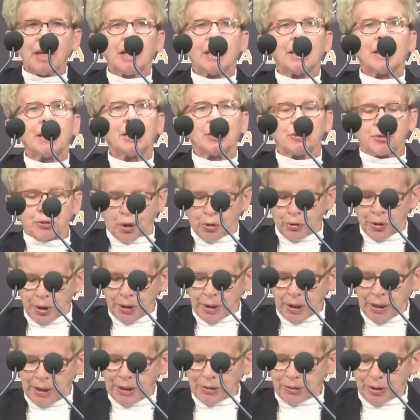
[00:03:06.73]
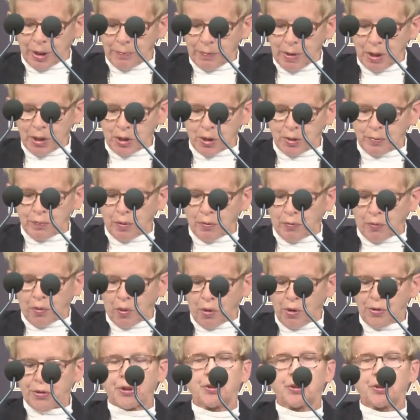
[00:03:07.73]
He is currently, as I mentioned before,